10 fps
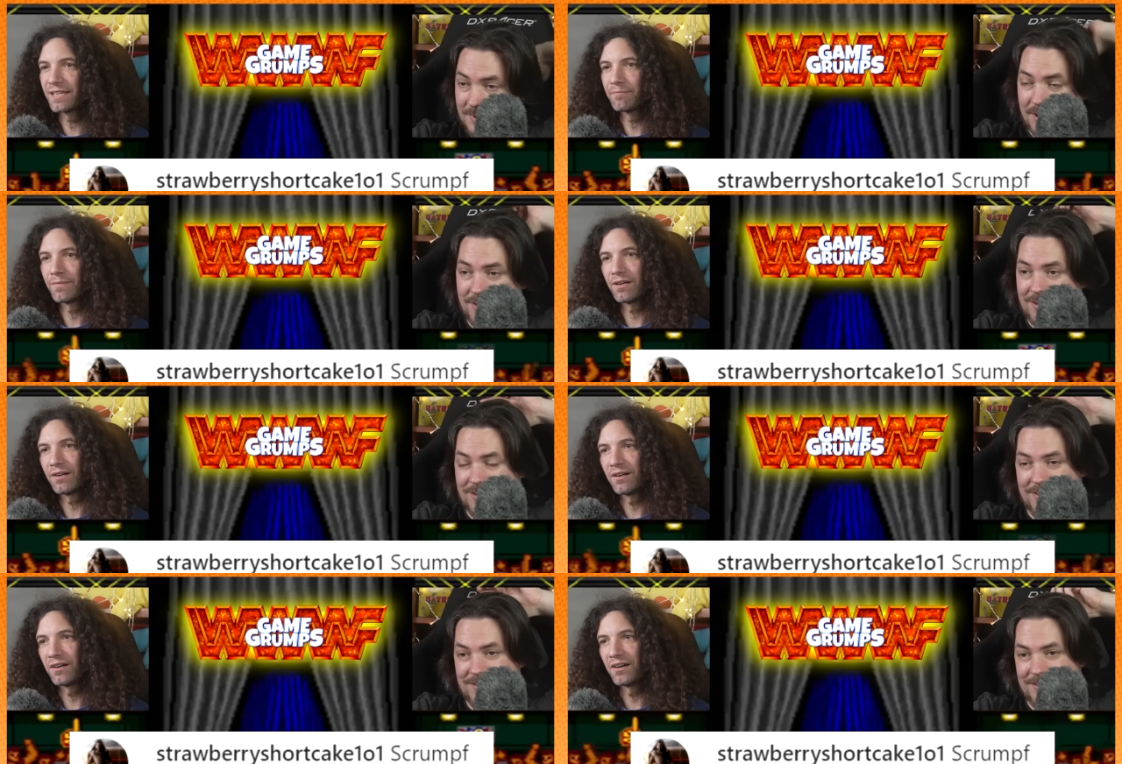
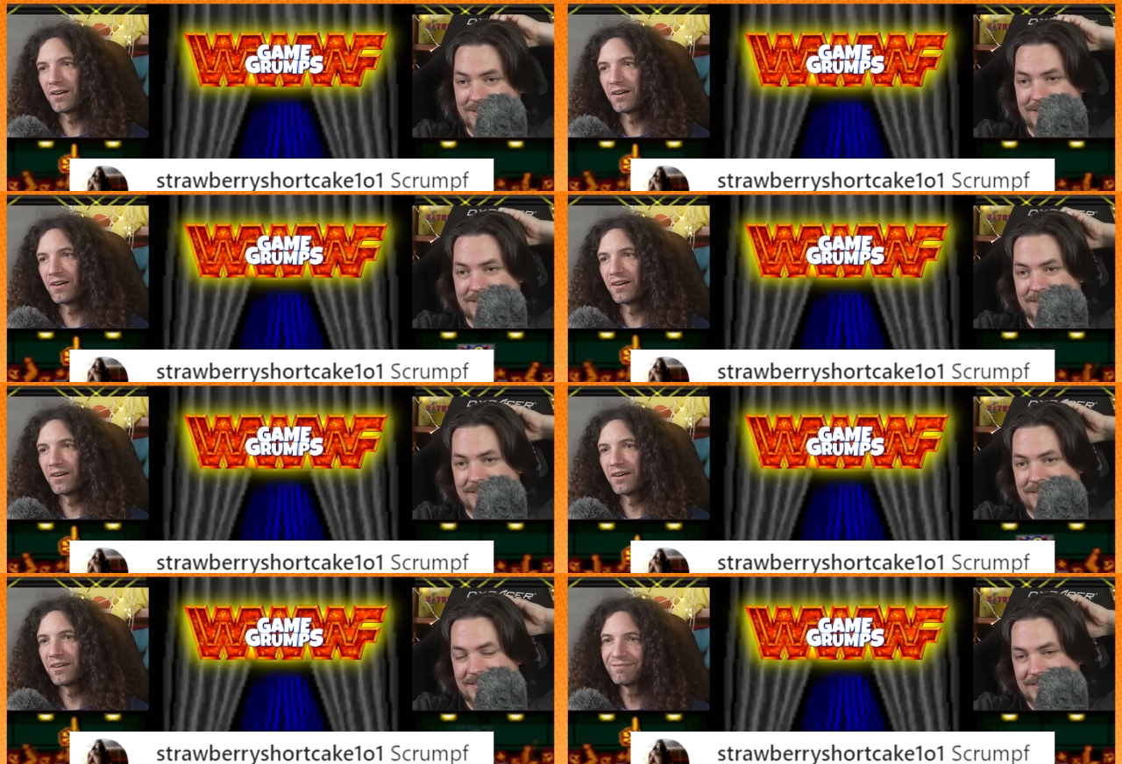
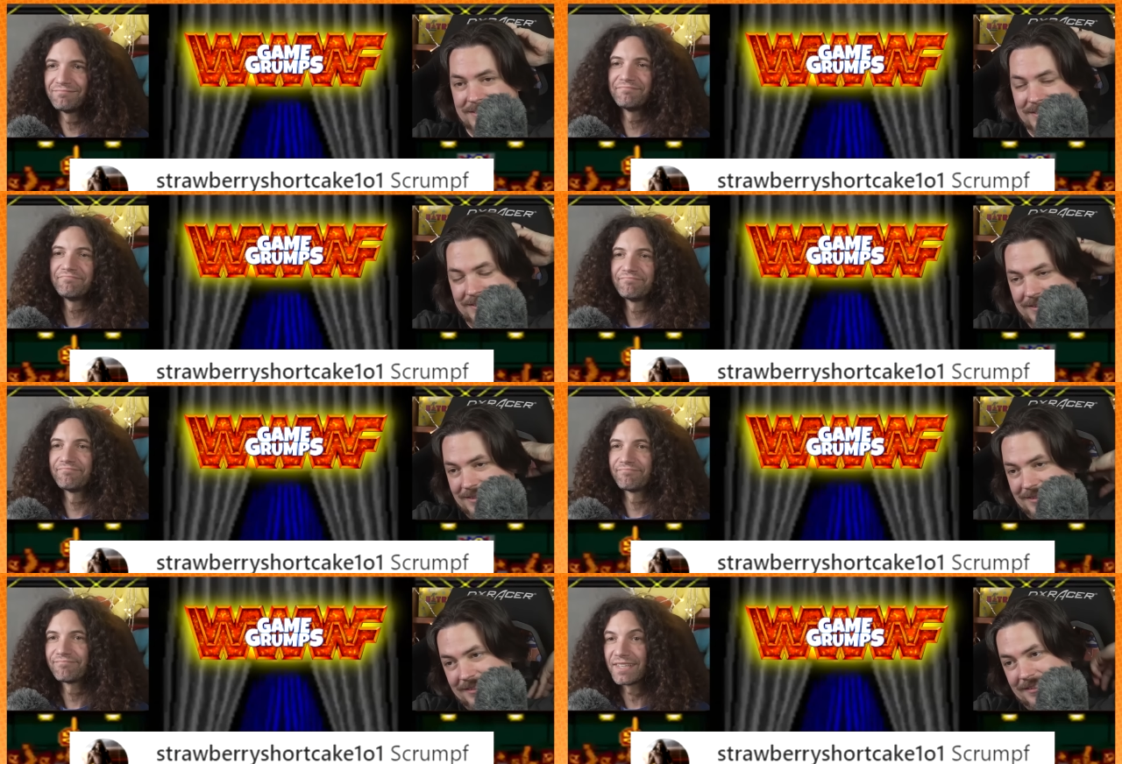Speaker 1: Aww.
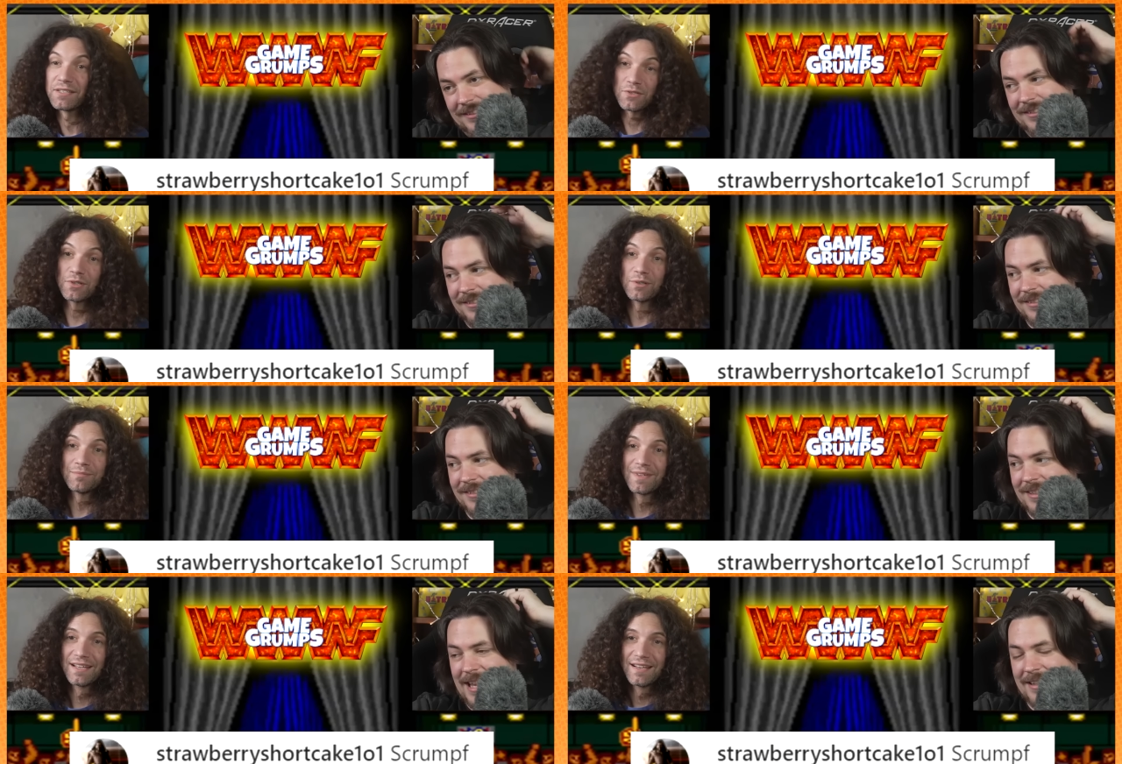That is true.
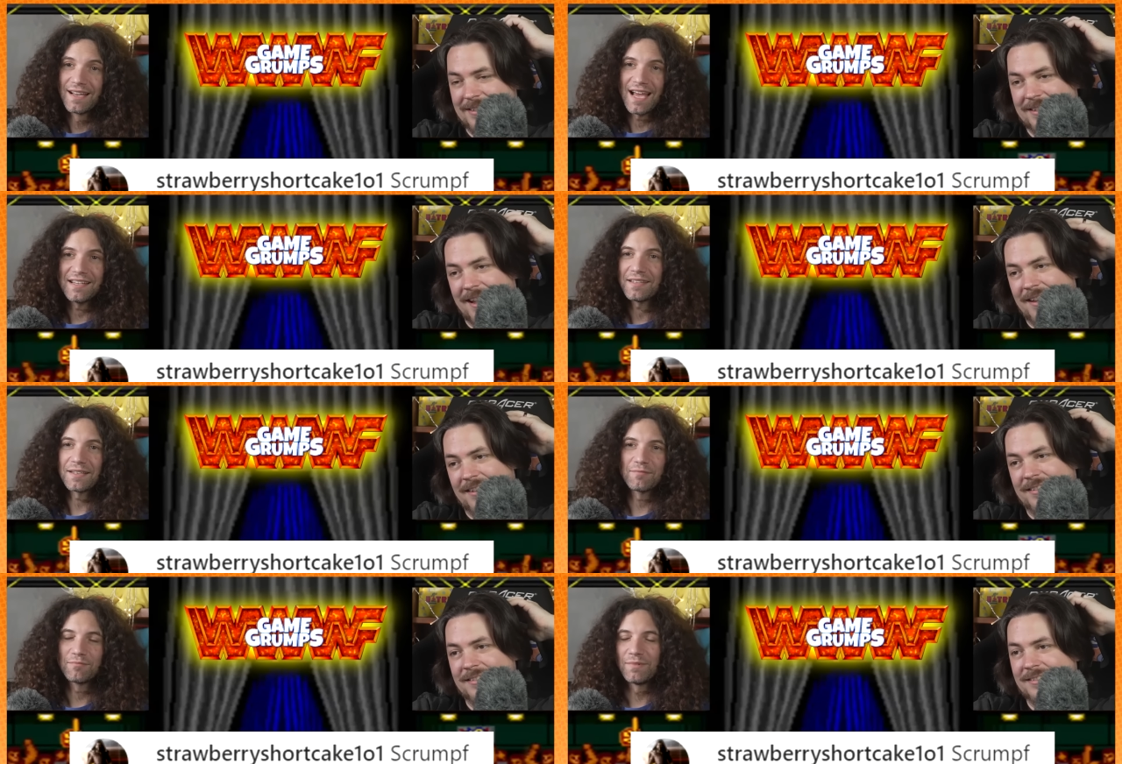That's
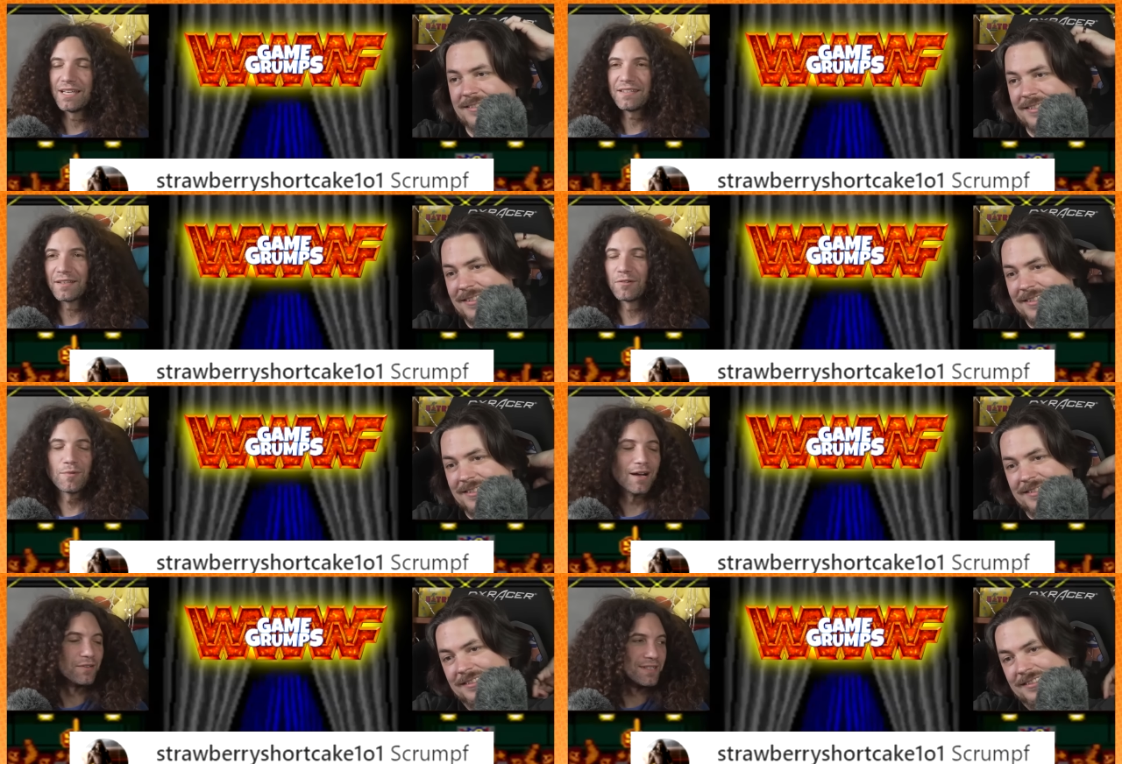anything sad. anything
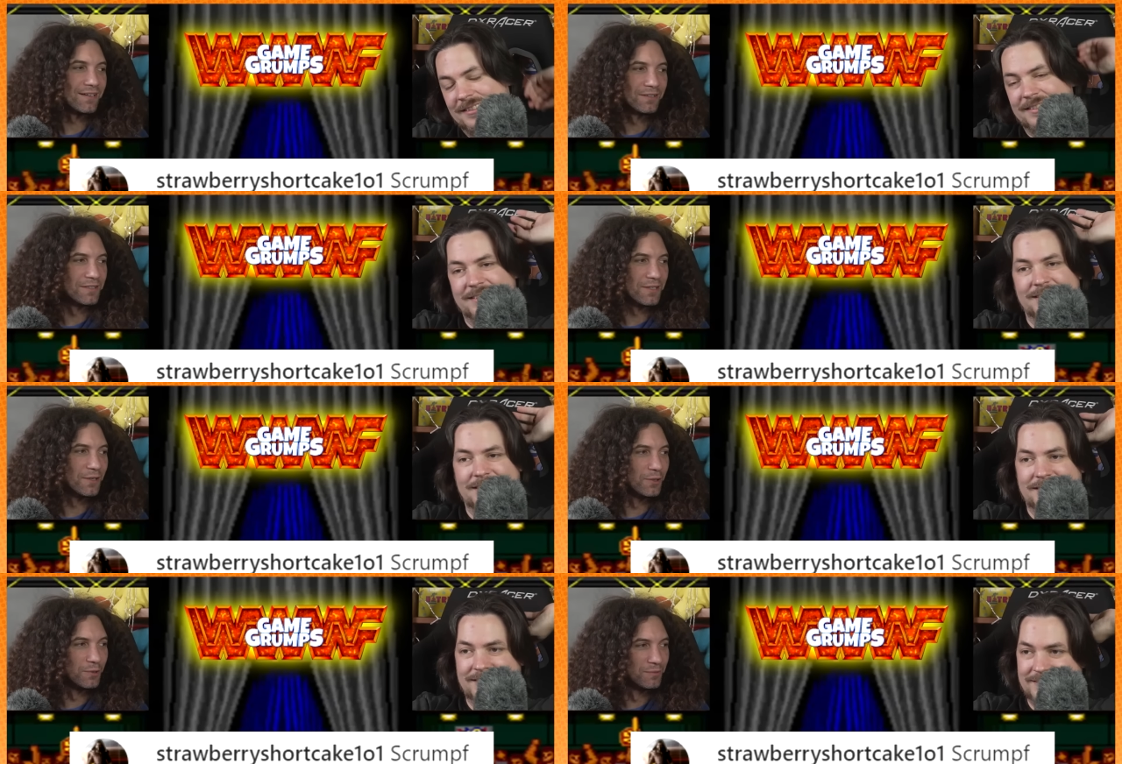around Zelda
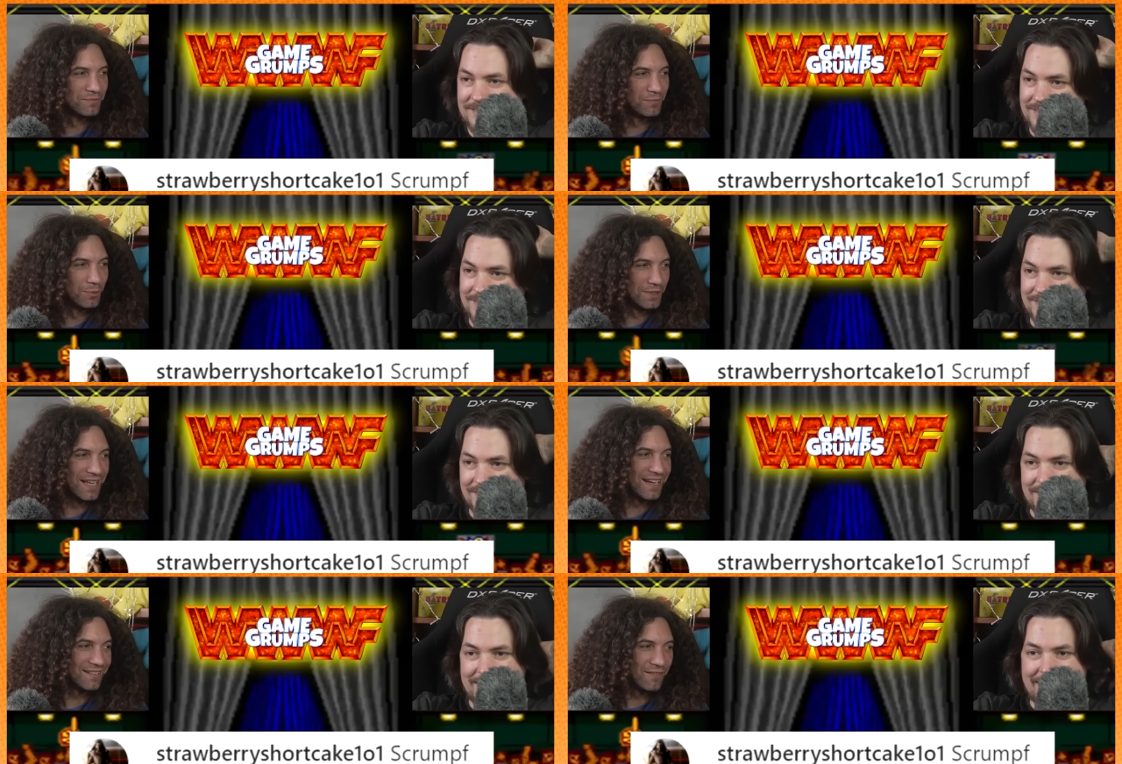2 will
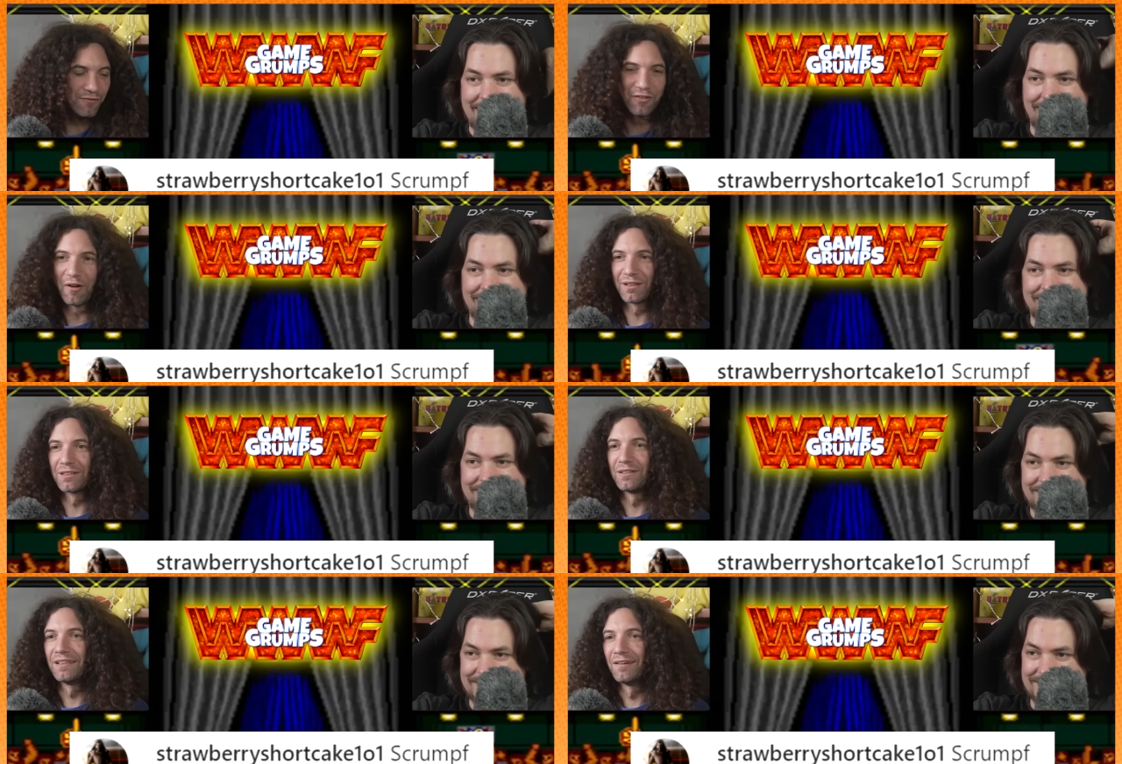get yeah. very
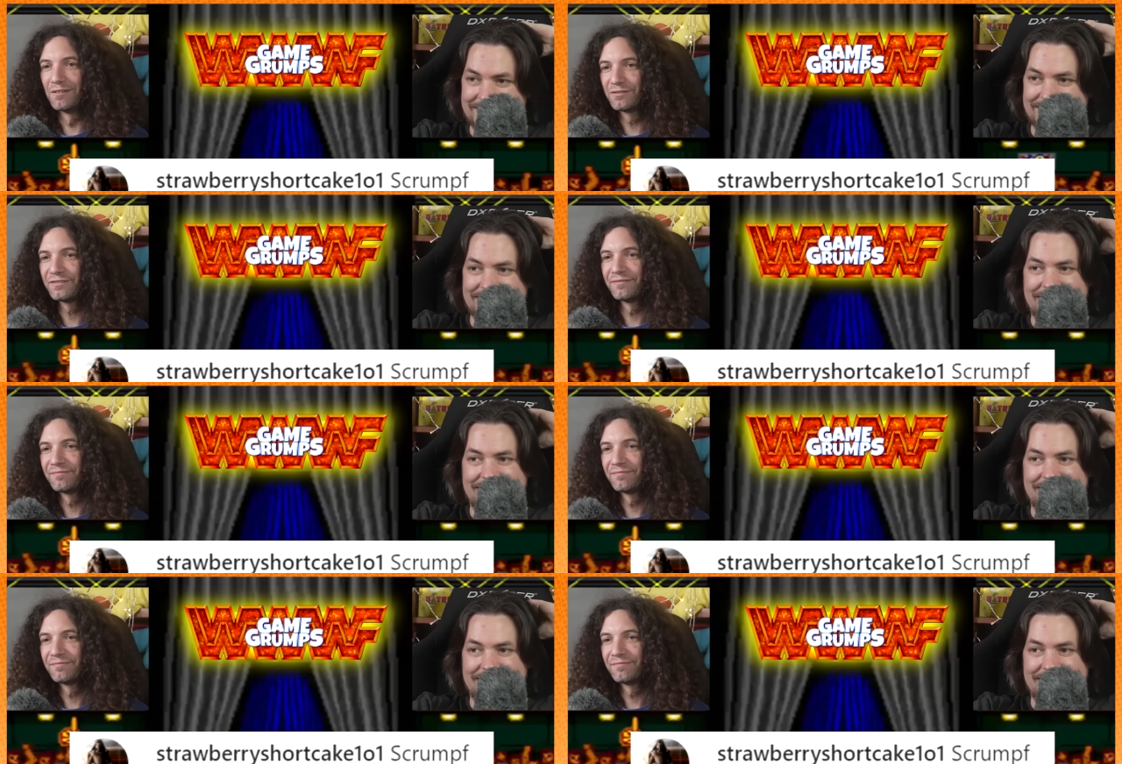little love.